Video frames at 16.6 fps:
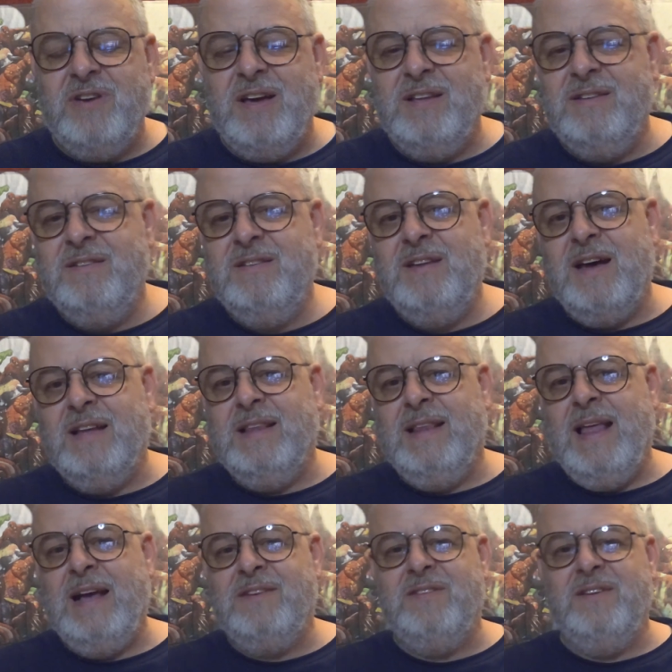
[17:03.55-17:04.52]
on
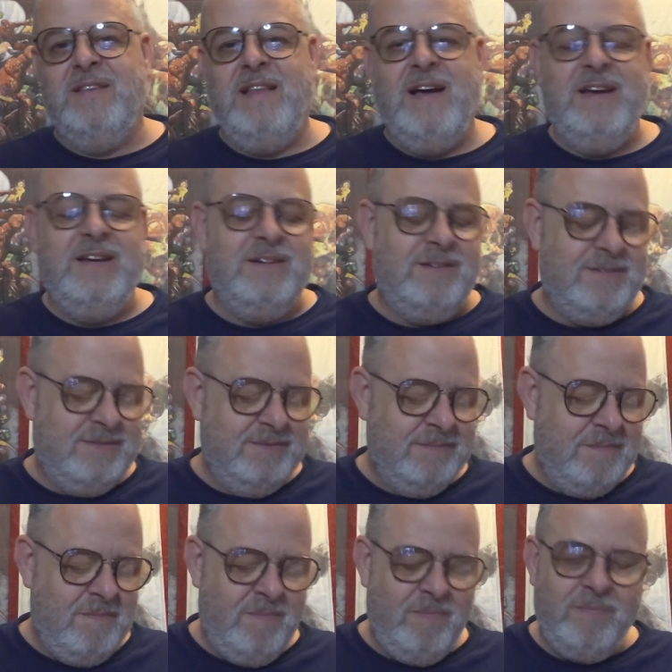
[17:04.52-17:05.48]
Lex and Lionel,
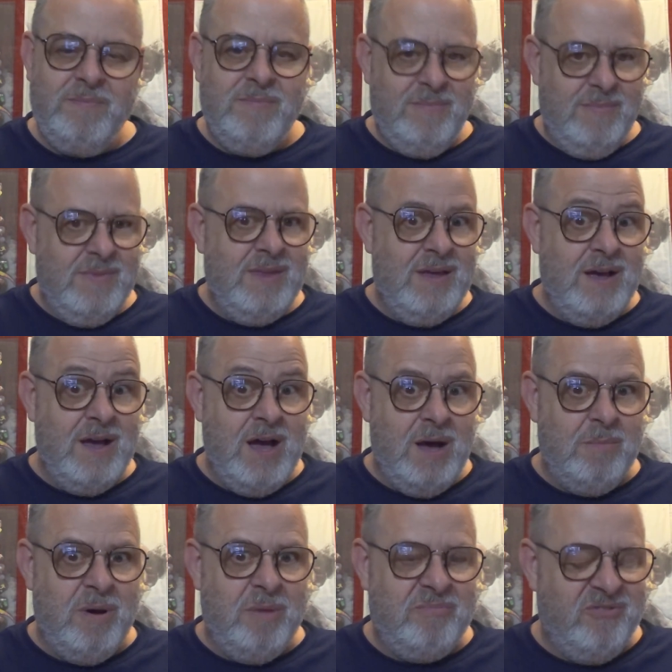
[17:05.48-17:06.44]

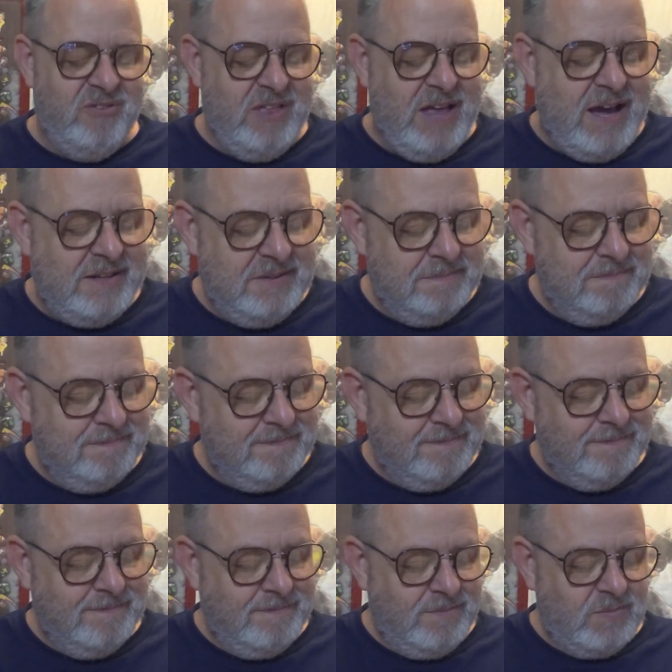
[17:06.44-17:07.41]
I'm up for that.
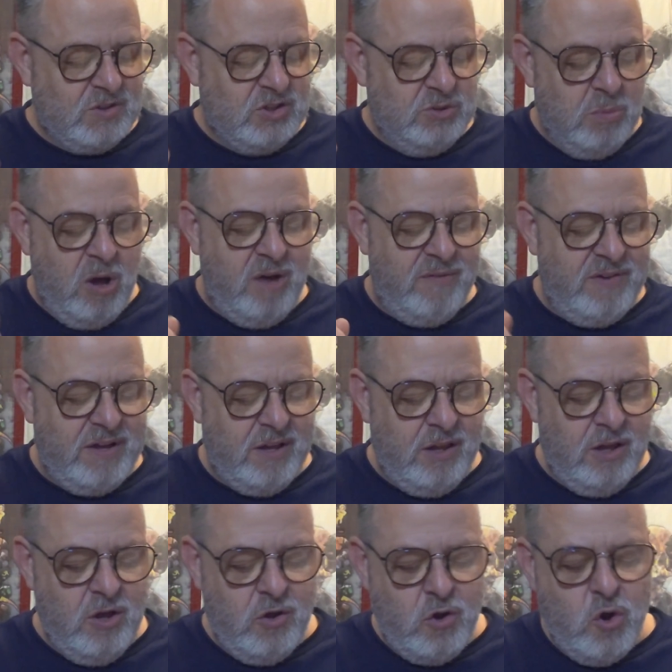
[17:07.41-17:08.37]

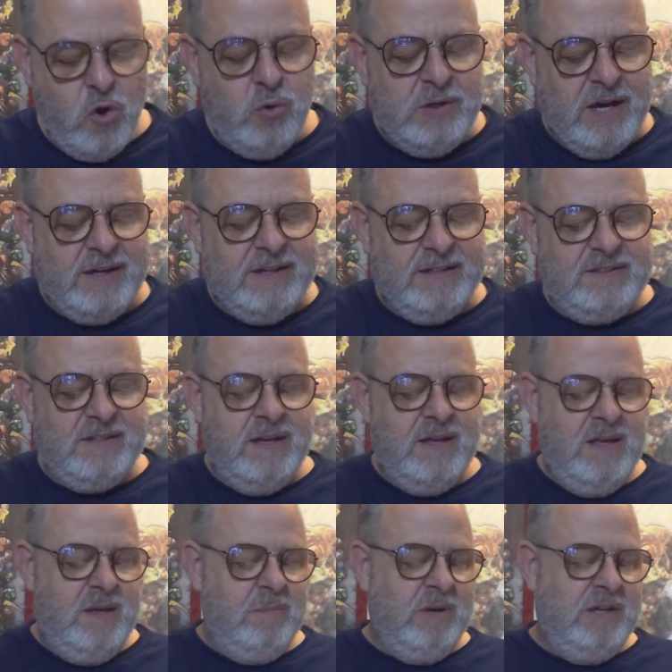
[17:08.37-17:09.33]
Smallville, Who Done It
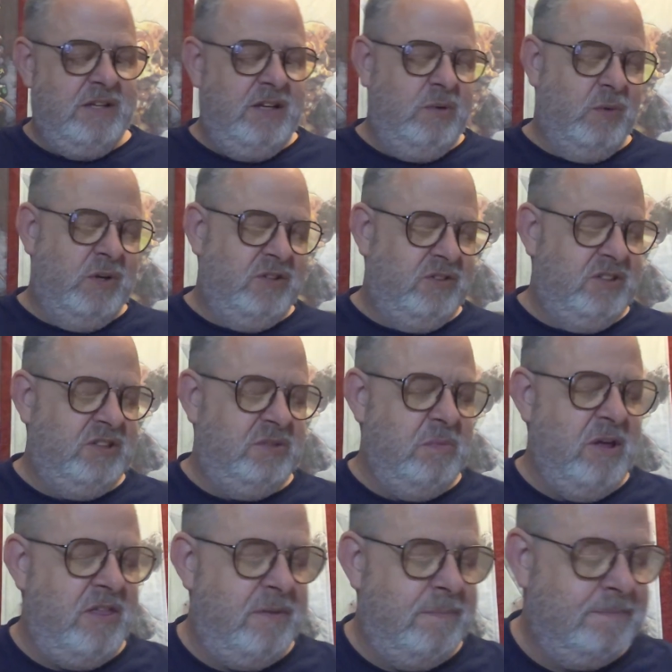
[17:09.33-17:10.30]
by Dean Wesley
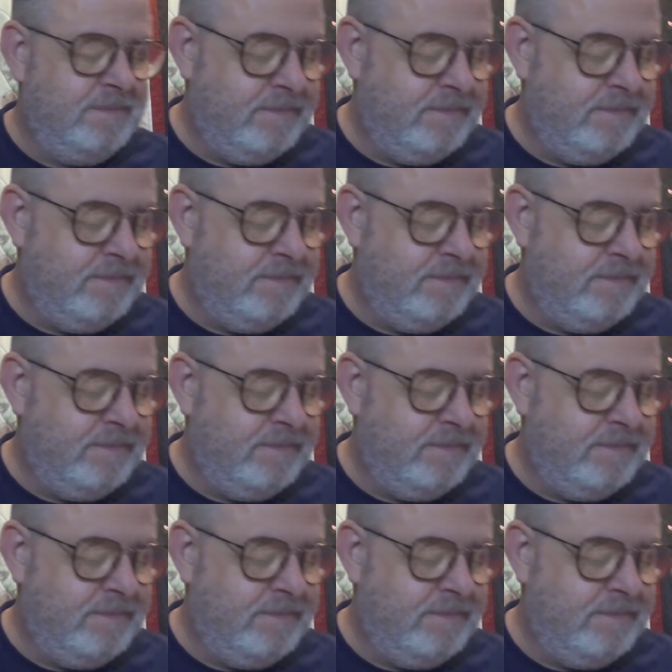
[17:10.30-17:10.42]
Smith.